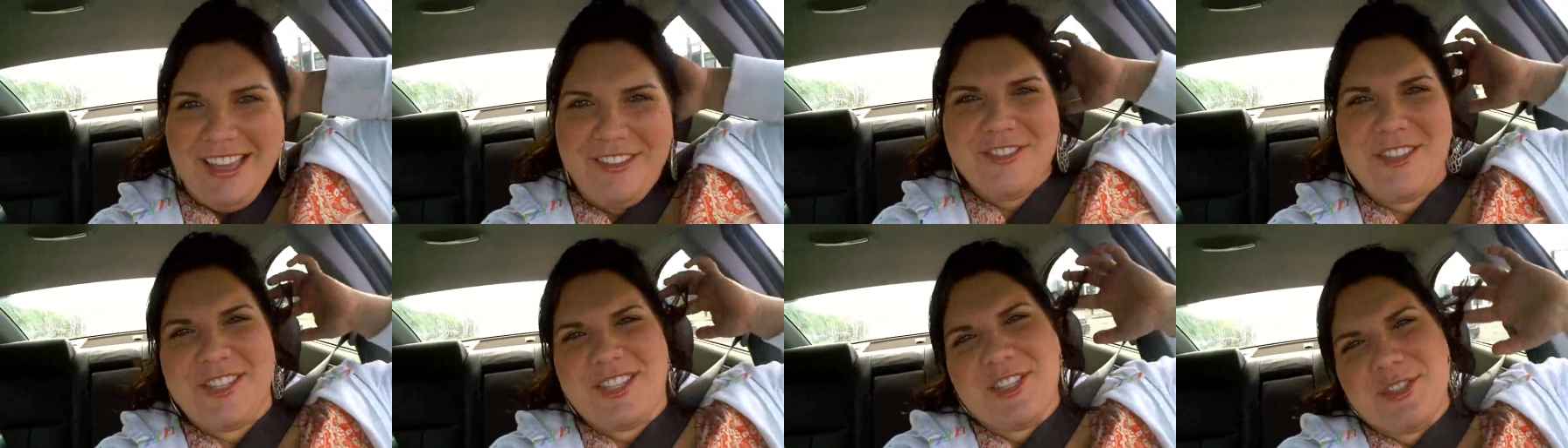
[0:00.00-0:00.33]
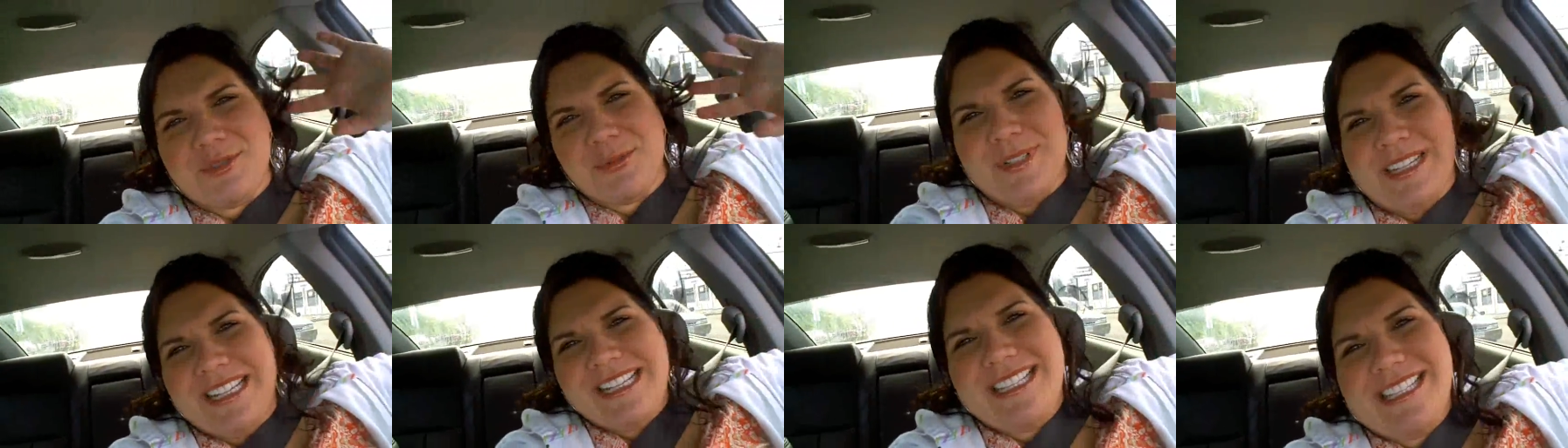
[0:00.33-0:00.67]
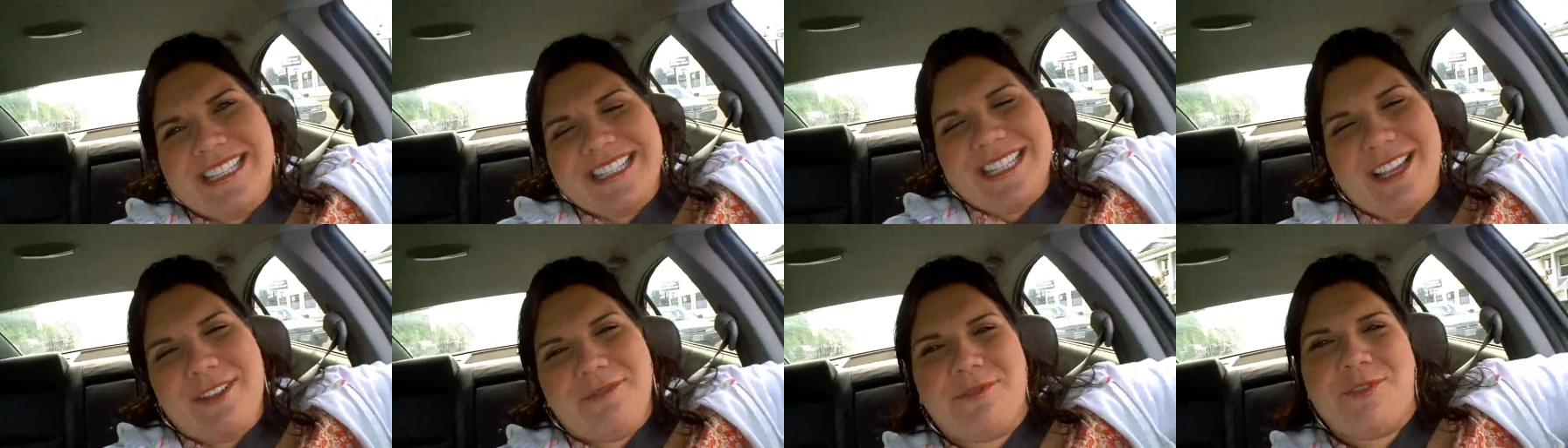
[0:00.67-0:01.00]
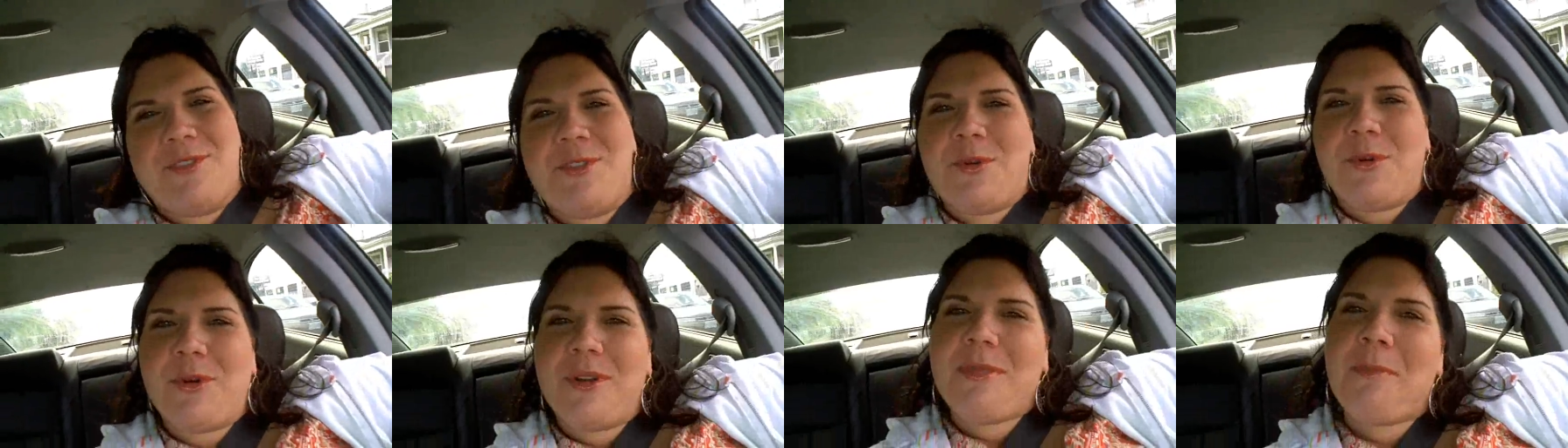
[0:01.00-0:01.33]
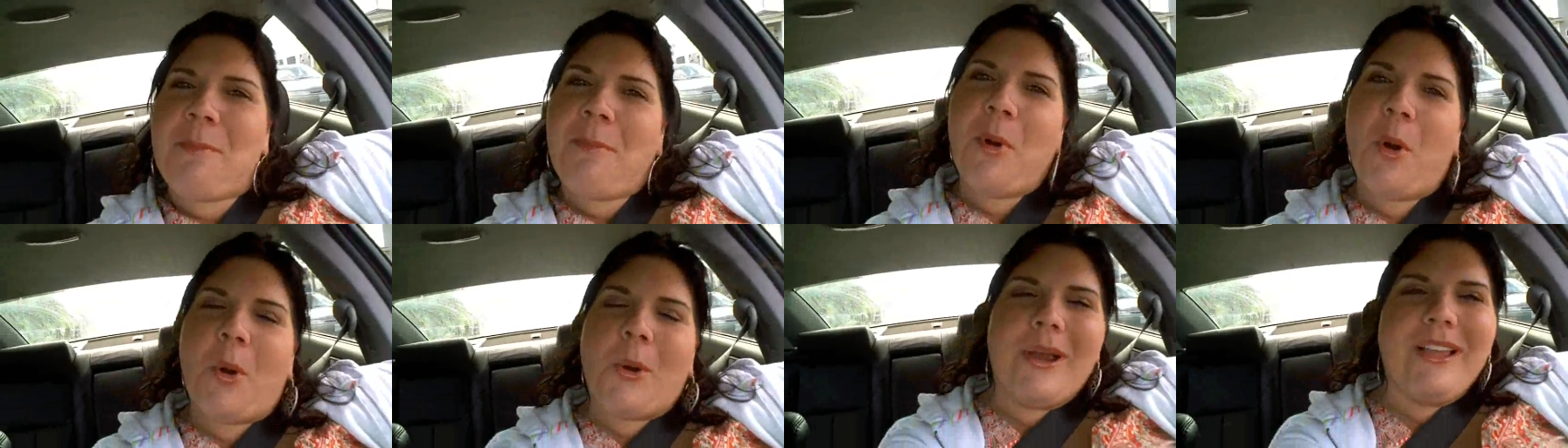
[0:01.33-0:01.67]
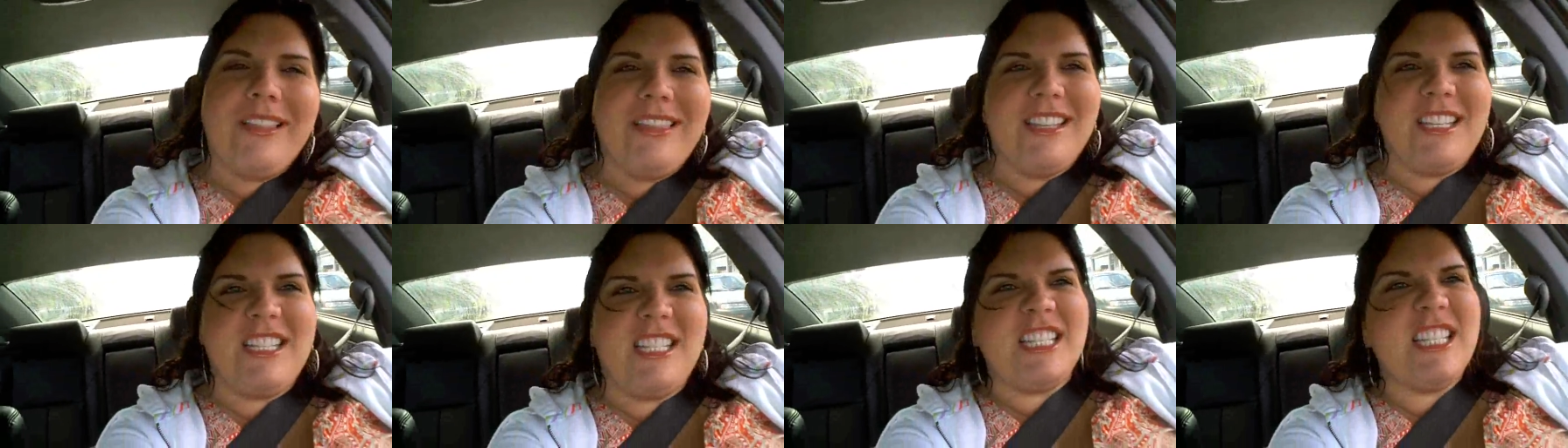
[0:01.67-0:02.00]
on the streets of North
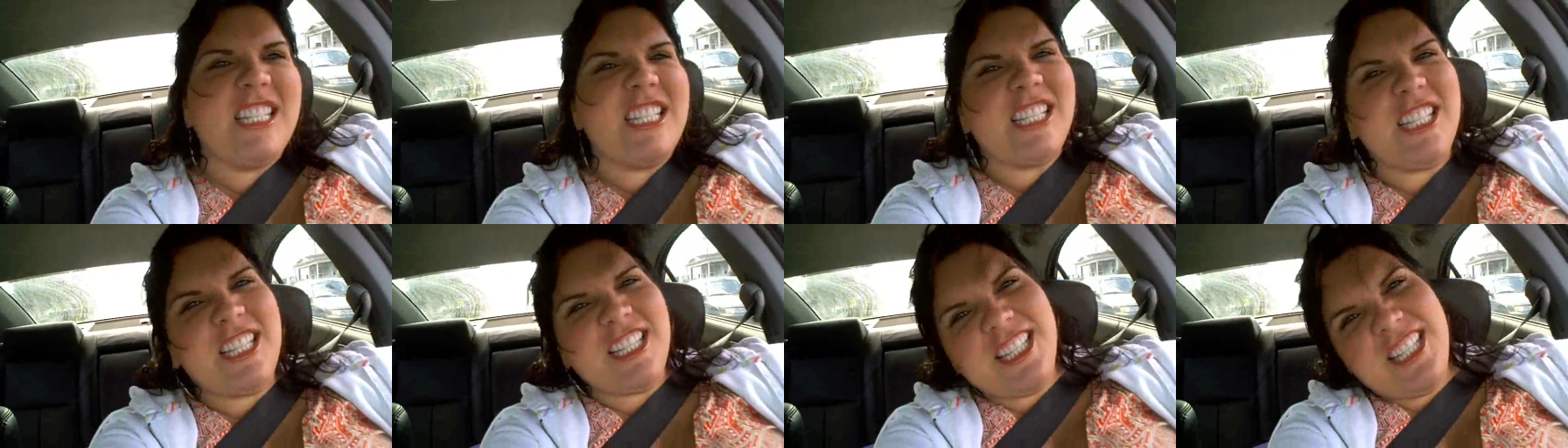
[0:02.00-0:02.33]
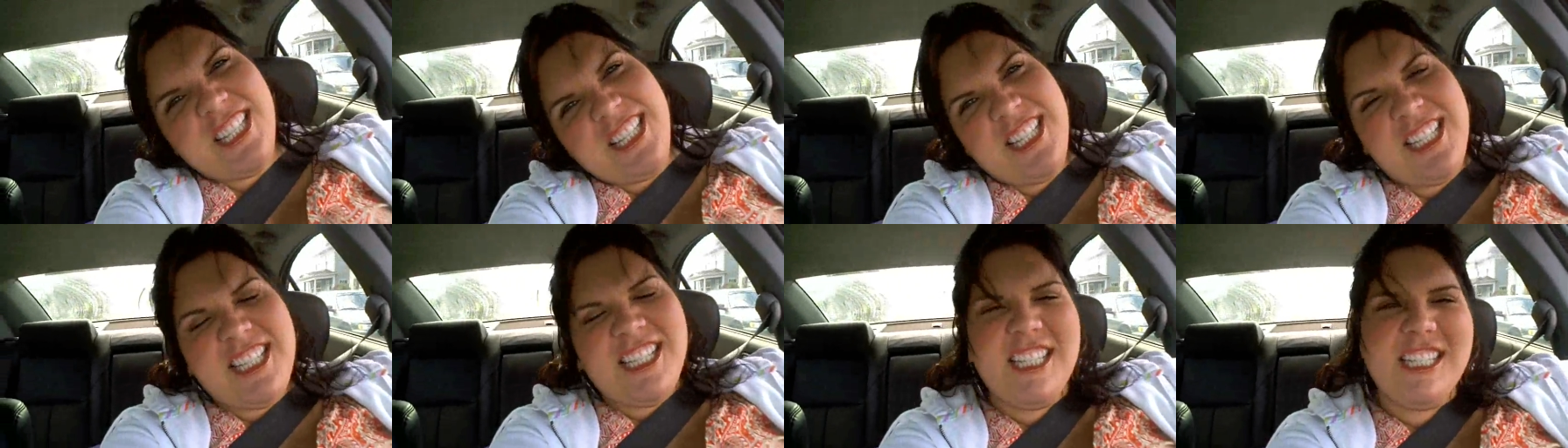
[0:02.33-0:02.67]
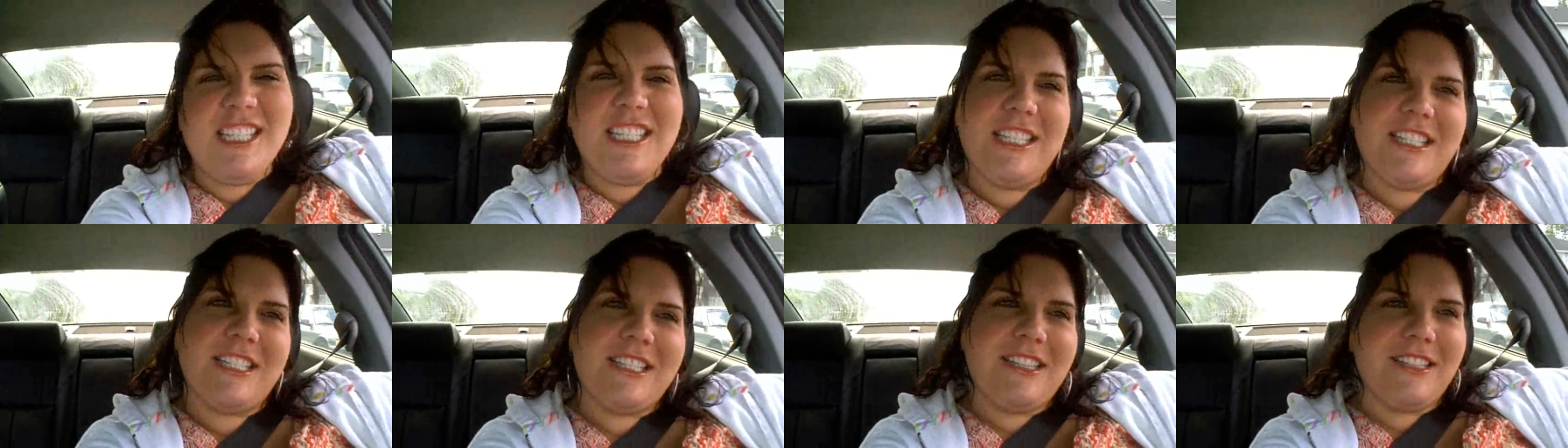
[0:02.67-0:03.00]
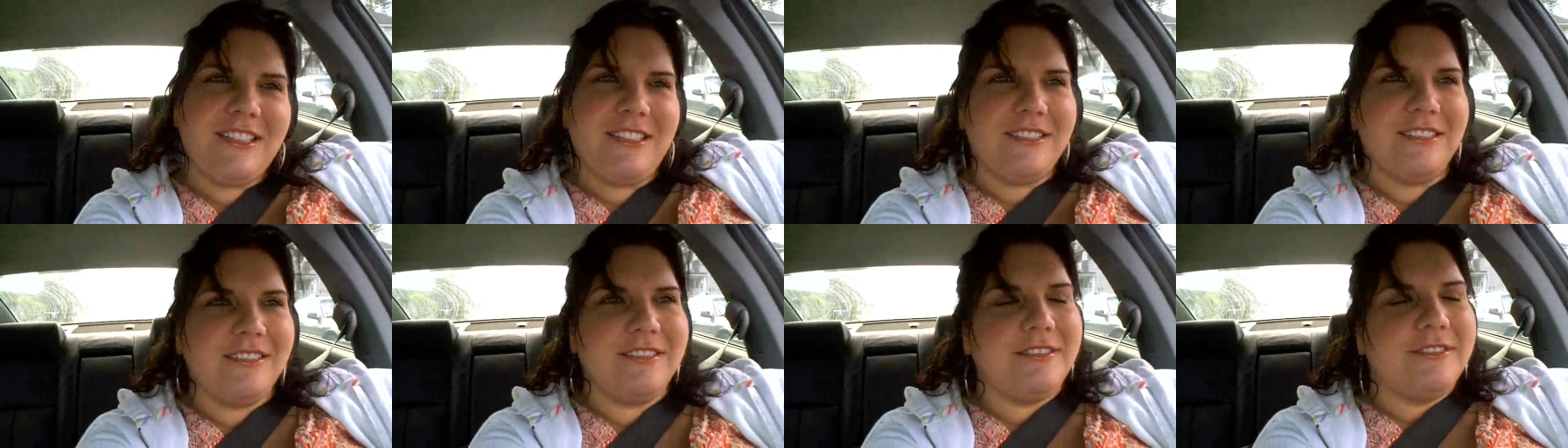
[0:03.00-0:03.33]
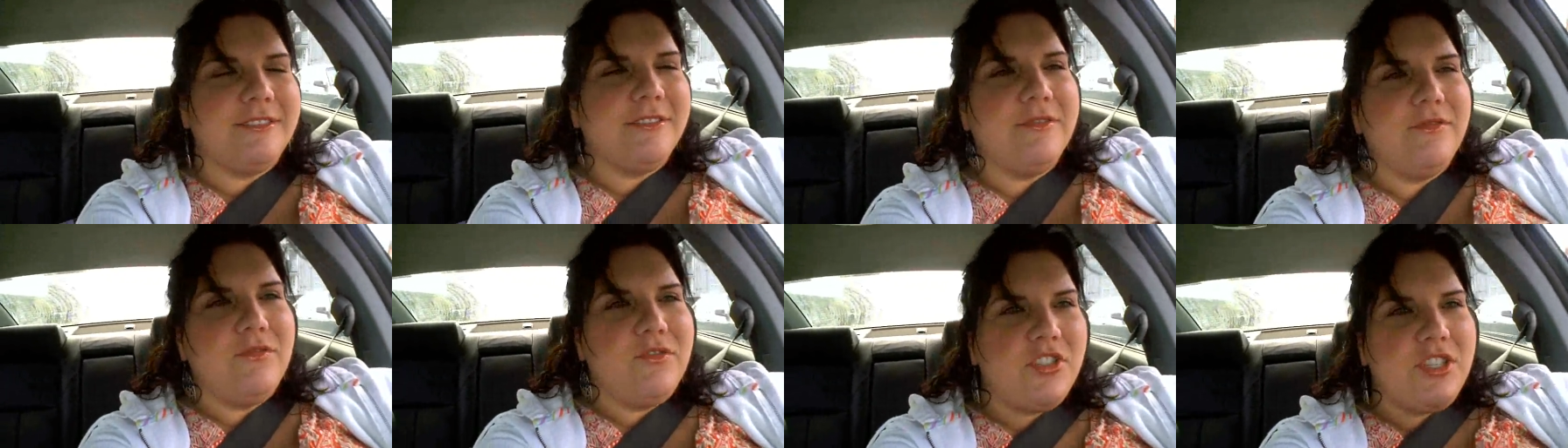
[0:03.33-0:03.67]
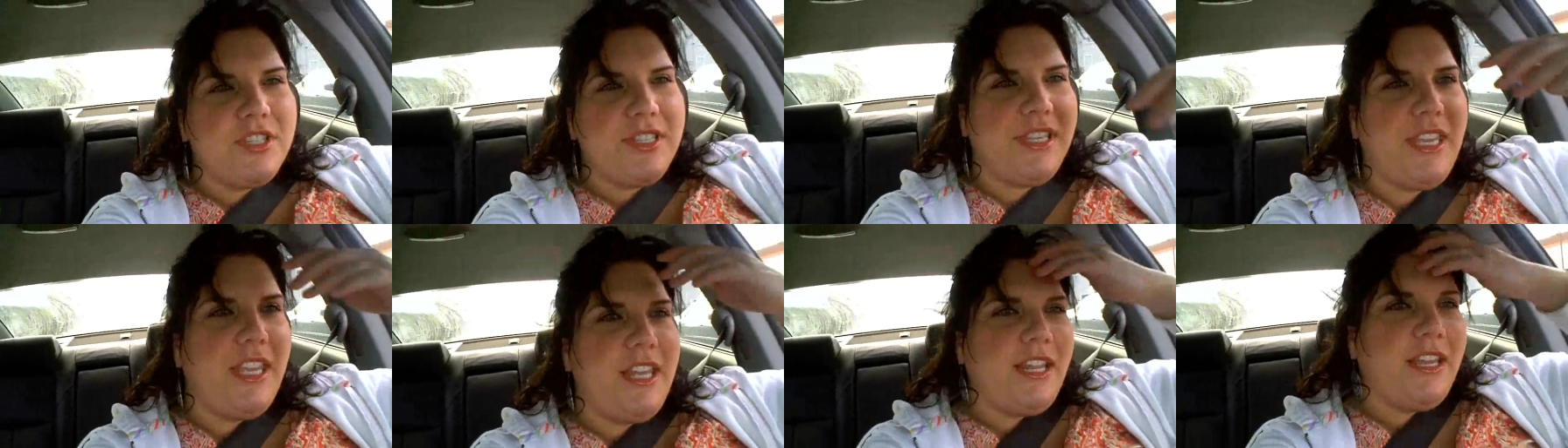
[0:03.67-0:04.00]
Portland. Mm.
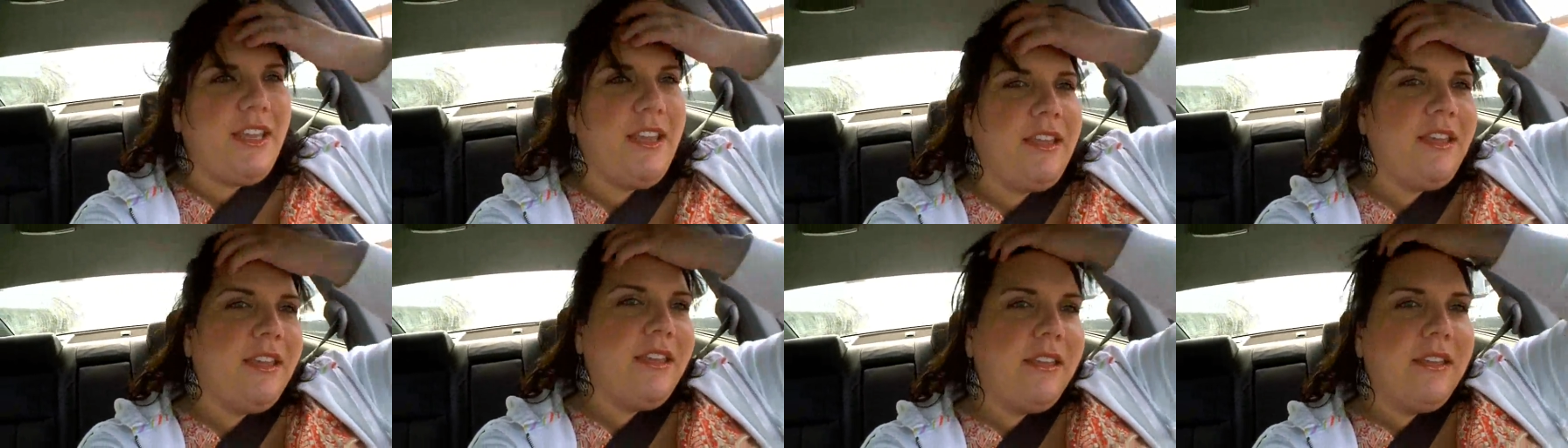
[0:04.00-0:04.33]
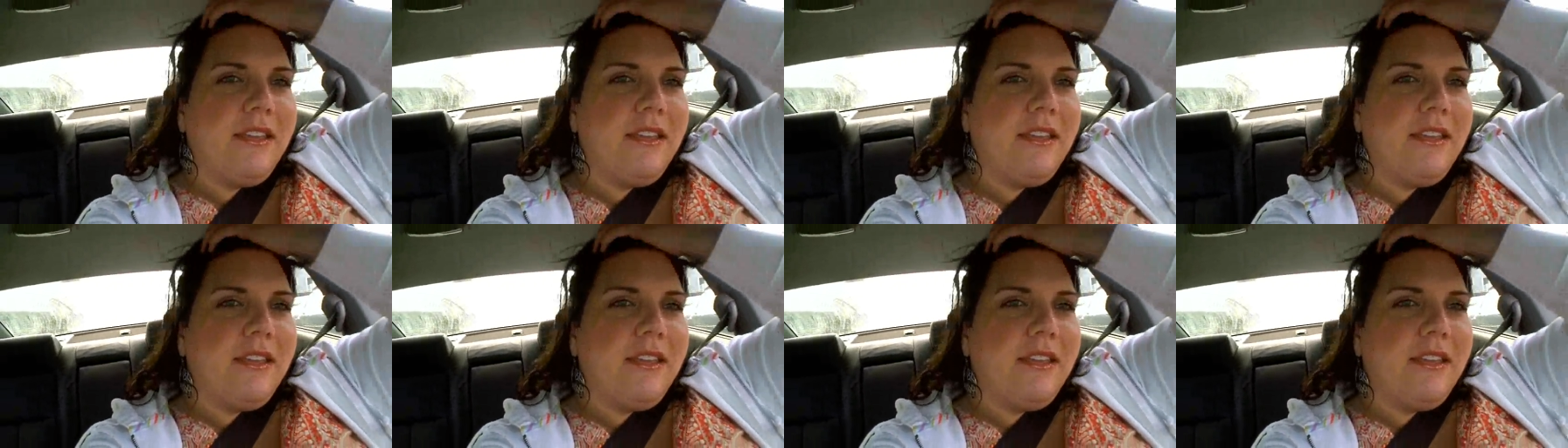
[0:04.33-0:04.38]
Just kidding.